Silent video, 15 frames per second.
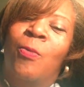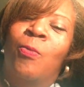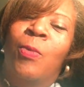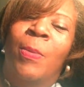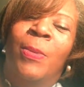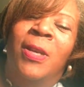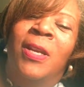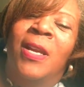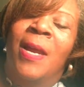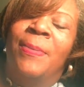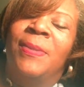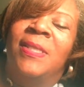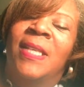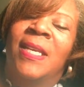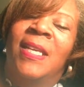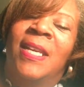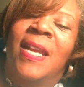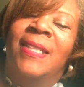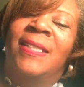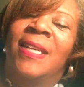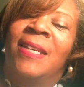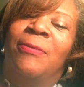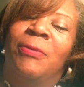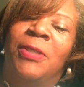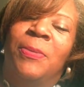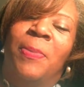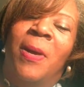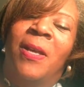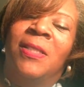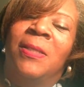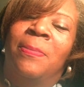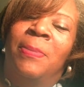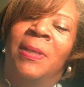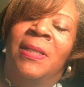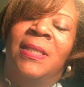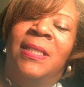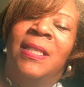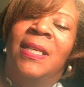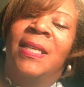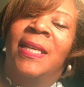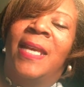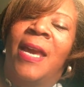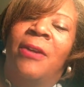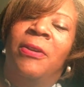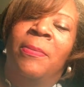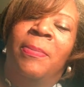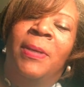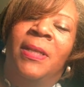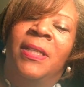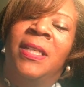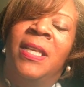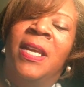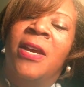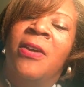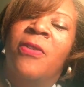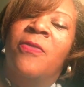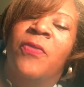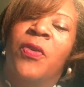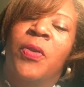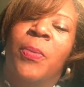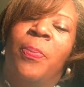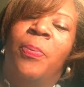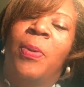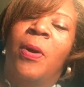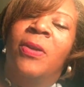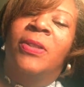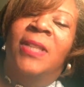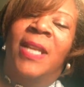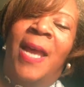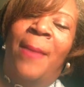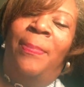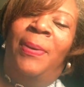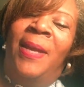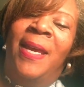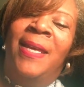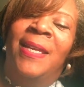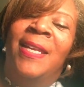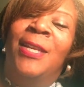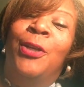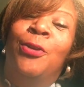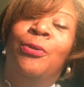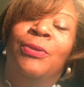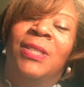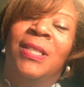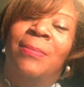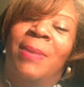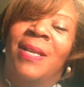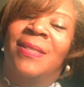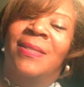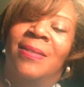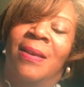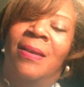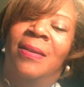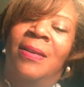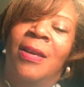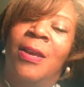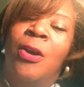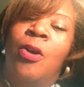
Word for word: Womaning up said that I take responsibility and accountability for the part that I played in losing my son